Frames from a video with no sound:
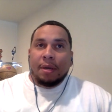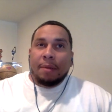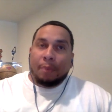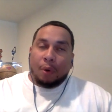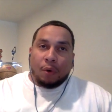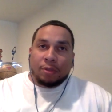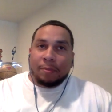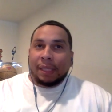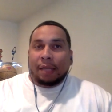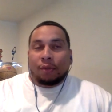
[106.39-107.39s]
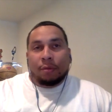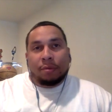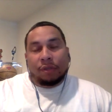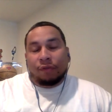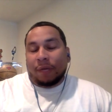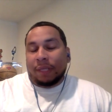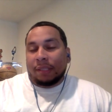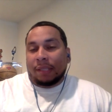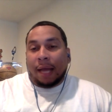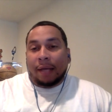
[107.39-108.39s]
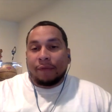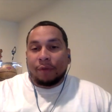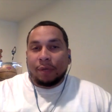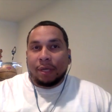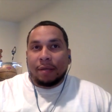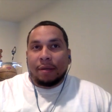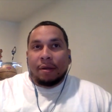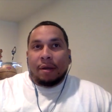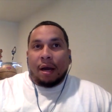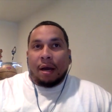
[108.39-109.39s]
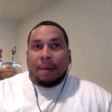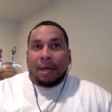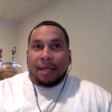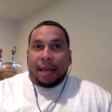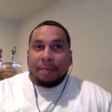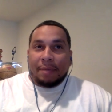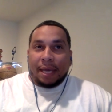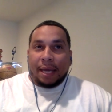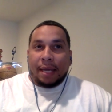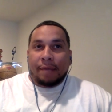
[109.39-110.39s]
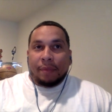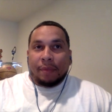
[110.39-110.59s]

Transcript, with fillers: Yeah. But ultimately, I thought it was a great sign of unity uh, by the NBA